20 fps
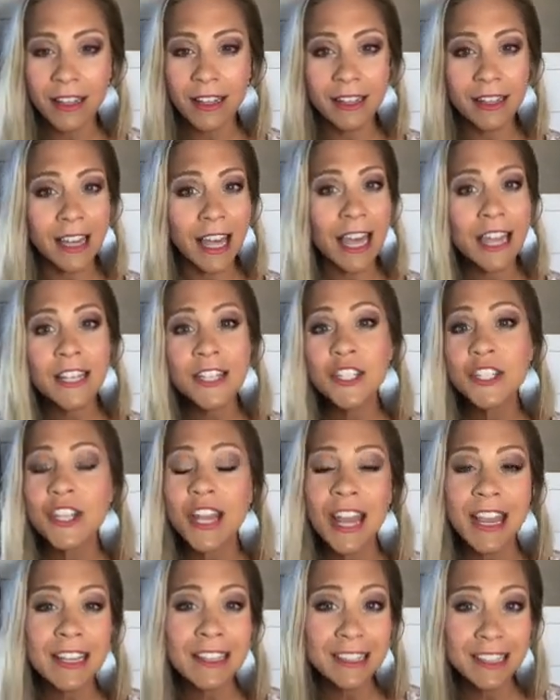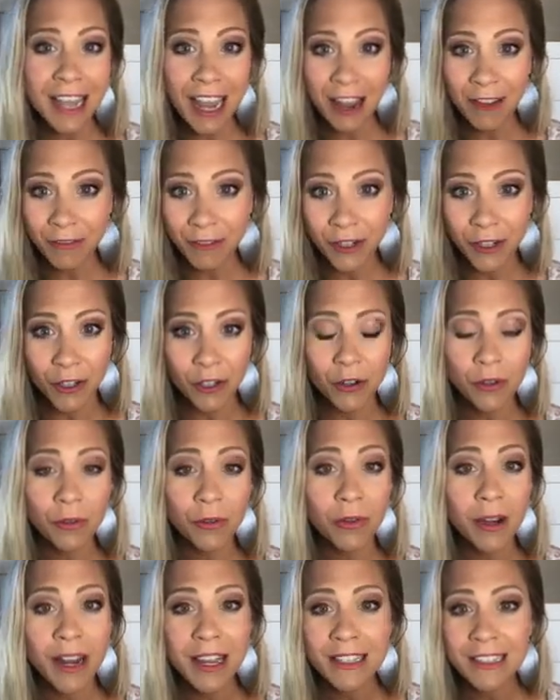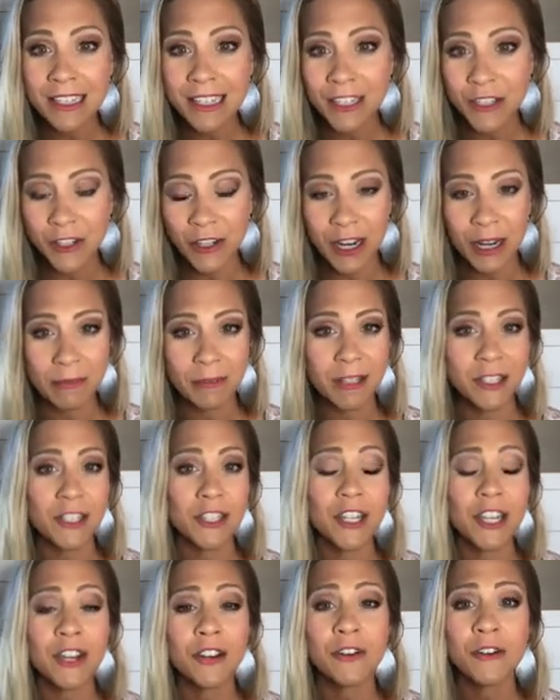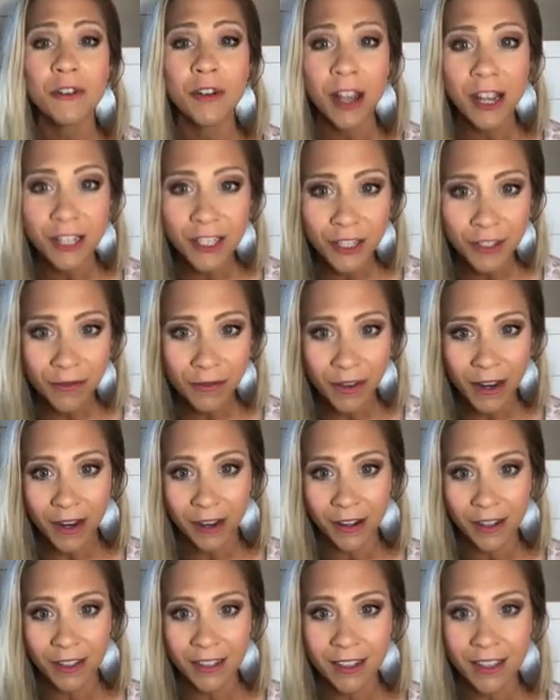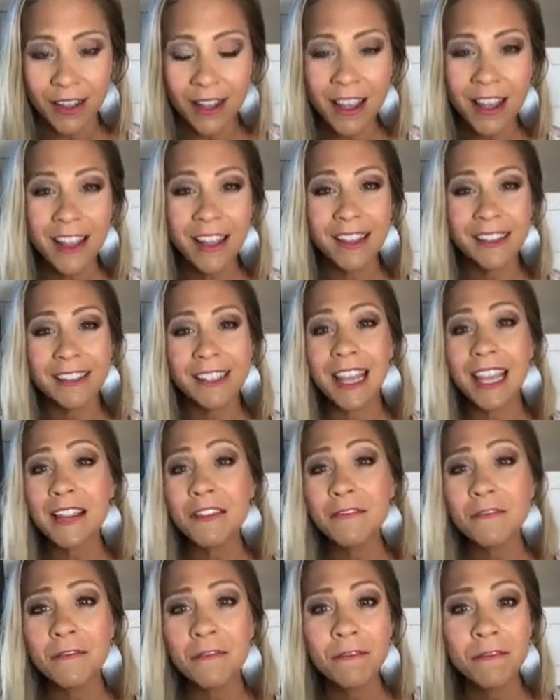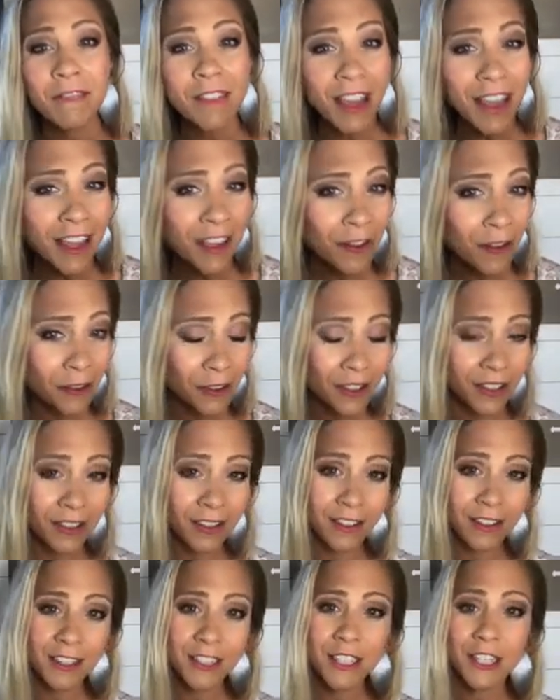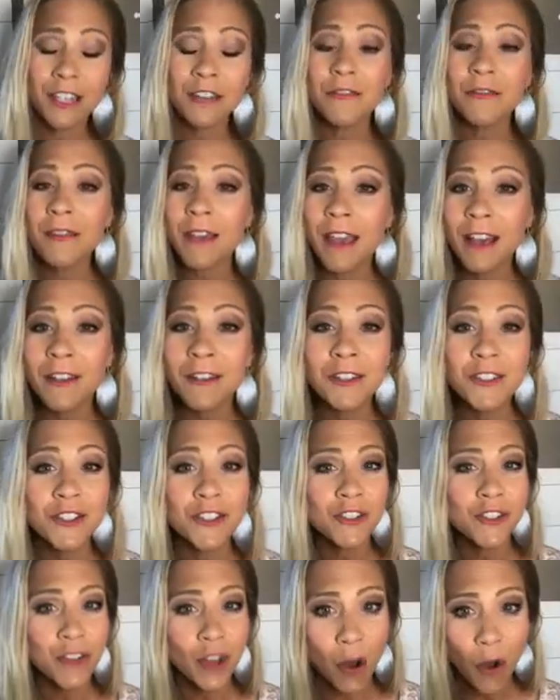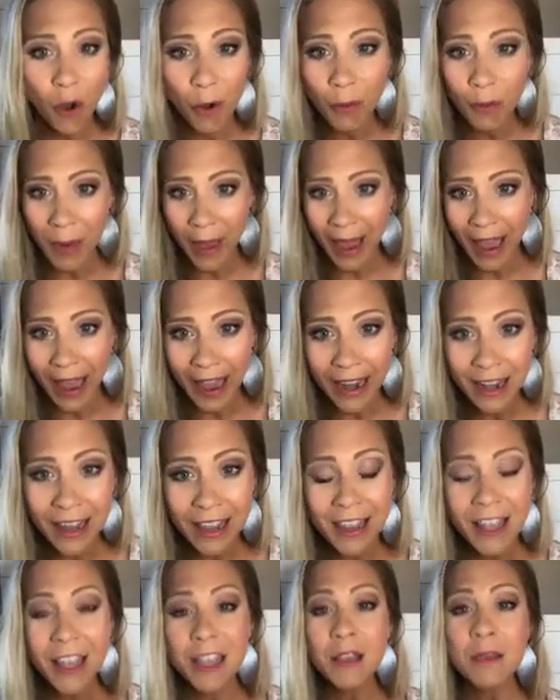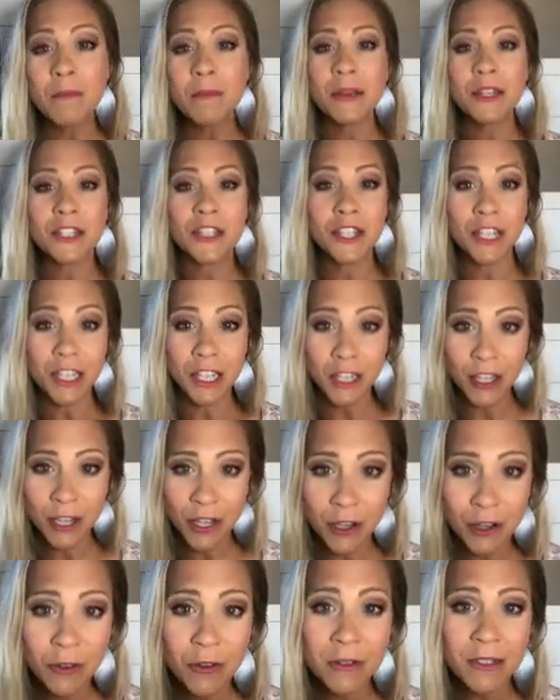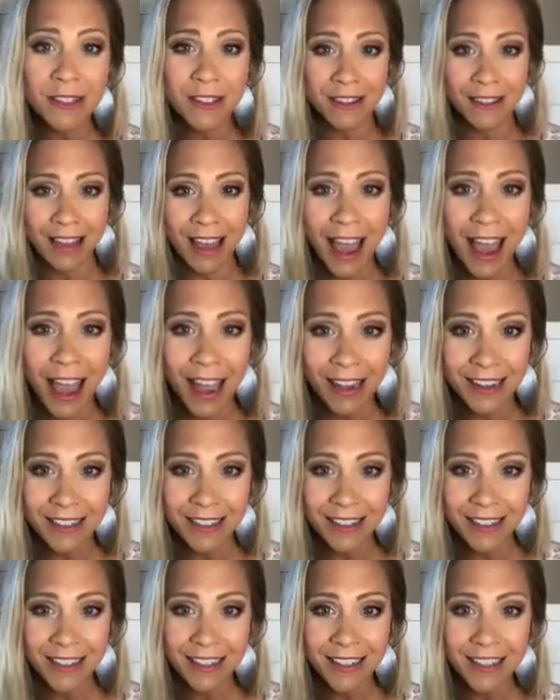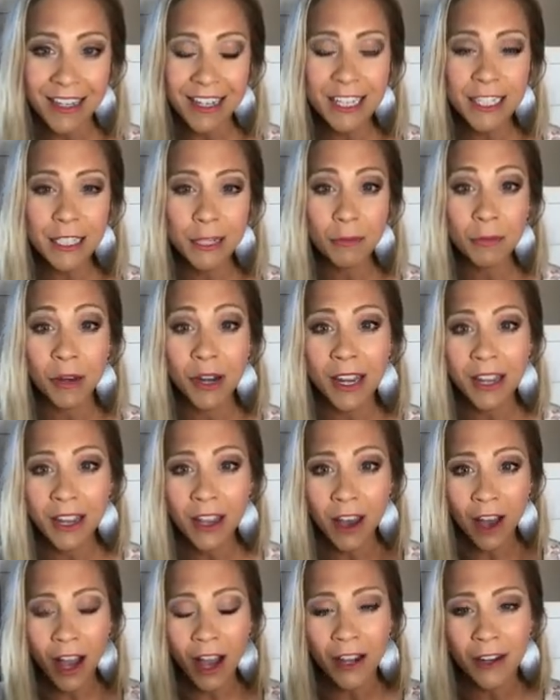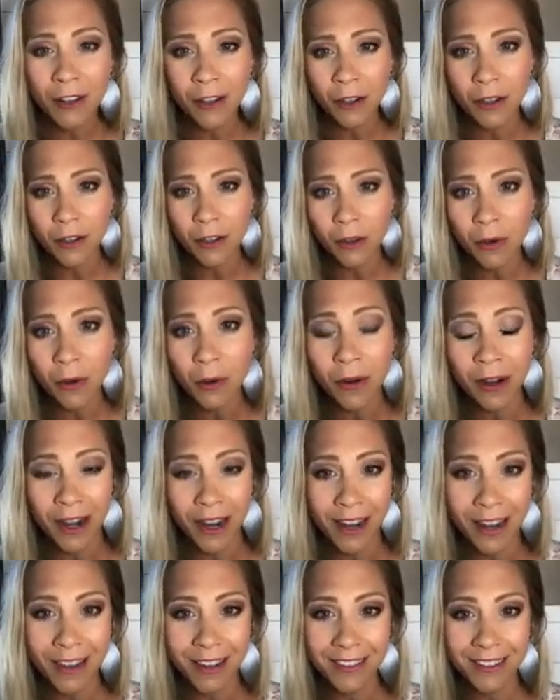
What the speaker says: Lane chased after crazy dreams and she crushed fears. Lane failed. She failed so bad, but she used that to bring God glory,